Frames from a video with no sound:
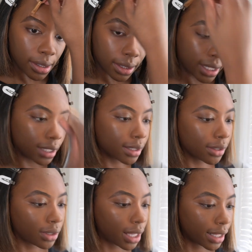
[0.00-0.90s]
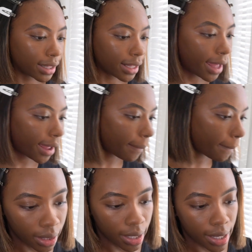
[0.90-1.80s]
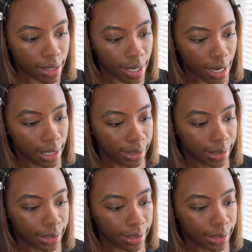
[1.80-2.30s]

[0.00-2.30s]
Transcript: Like so, like that. And then I